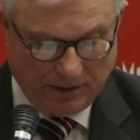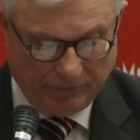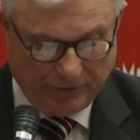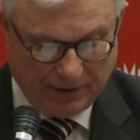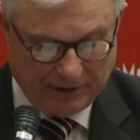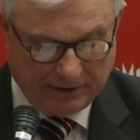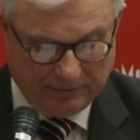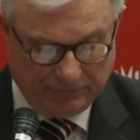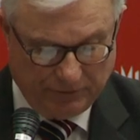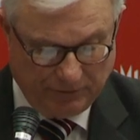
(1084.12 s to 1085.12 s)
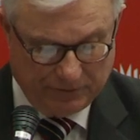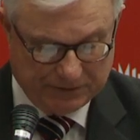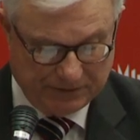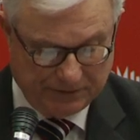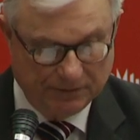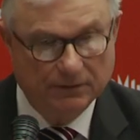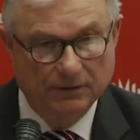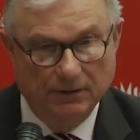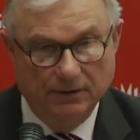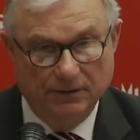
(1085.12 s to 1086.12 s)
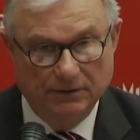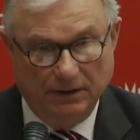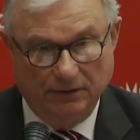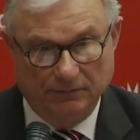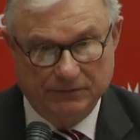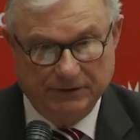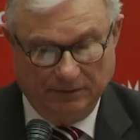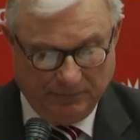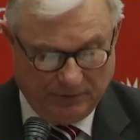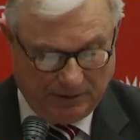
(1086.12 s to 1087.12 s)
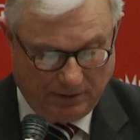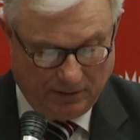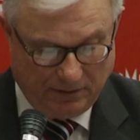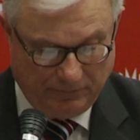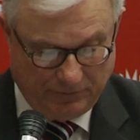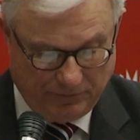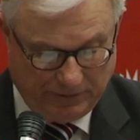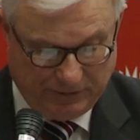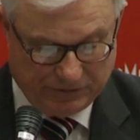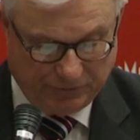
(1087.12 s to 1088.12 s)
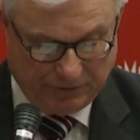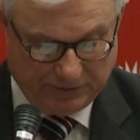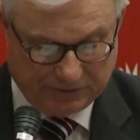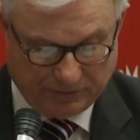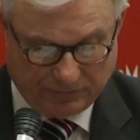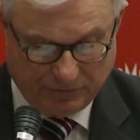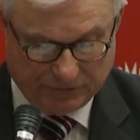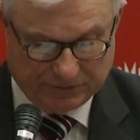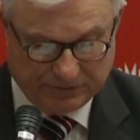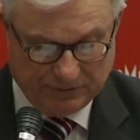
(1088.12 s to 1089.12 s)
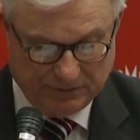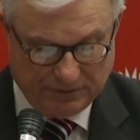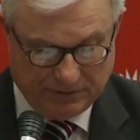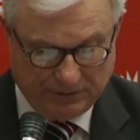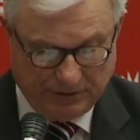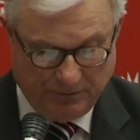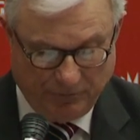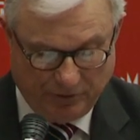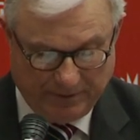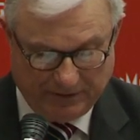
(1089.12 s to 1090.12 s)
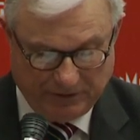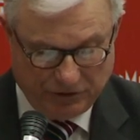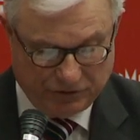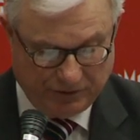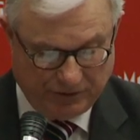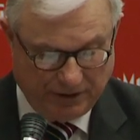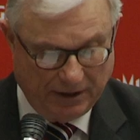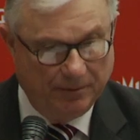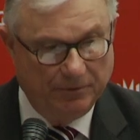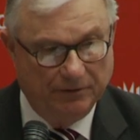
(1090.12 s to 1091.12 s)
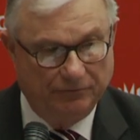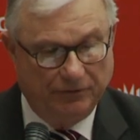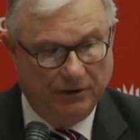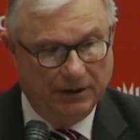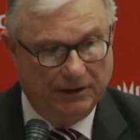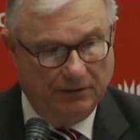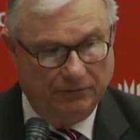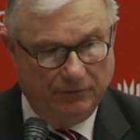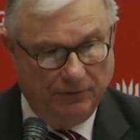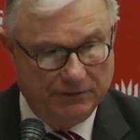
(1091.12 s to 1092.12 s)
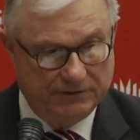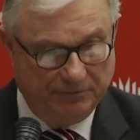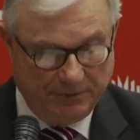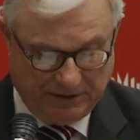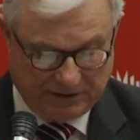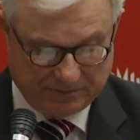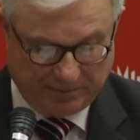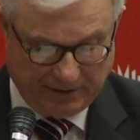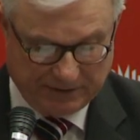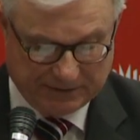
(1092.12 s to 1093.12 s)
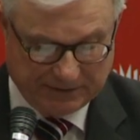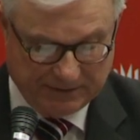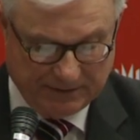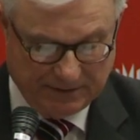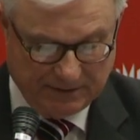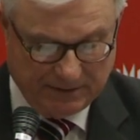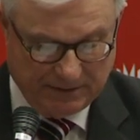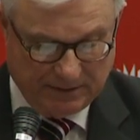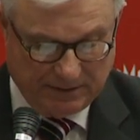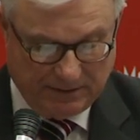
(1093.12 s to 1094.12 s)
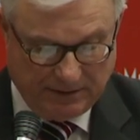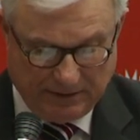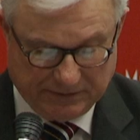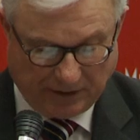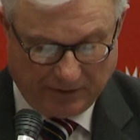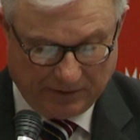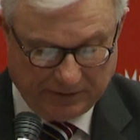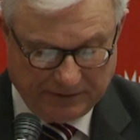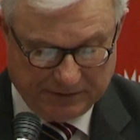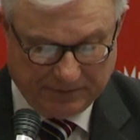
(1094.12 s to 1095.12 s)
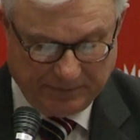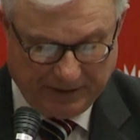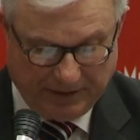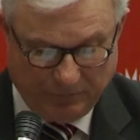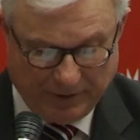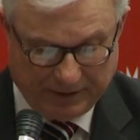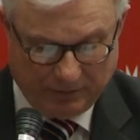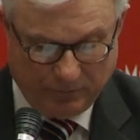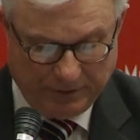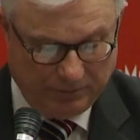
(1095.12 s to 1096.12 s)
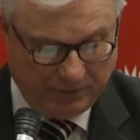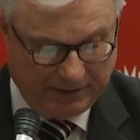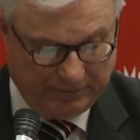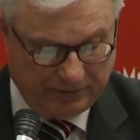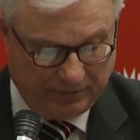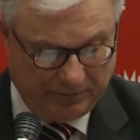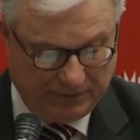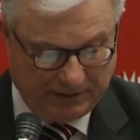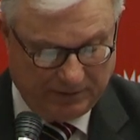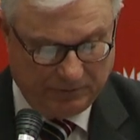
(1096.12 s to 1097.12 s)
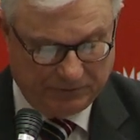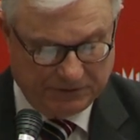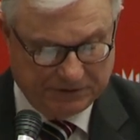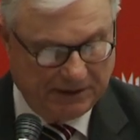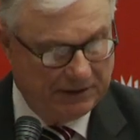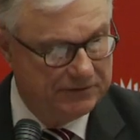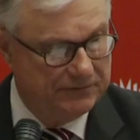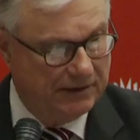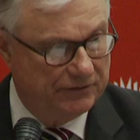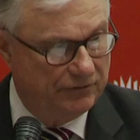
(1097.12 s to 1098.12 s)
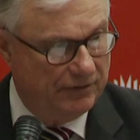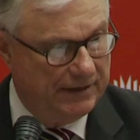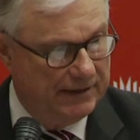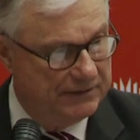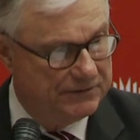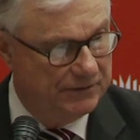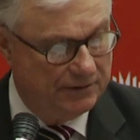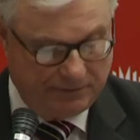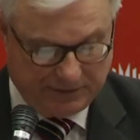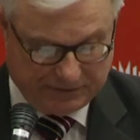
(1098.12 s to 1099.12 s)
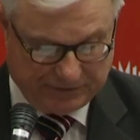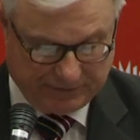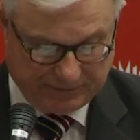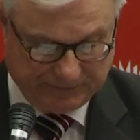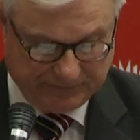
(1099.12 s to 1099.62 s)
A variety of views, and some of you in this audience, of course, know more about the issue than I, but a variety of views have been expressed. It is unclear to me whether we will ever be able to satisfactorily answer the question.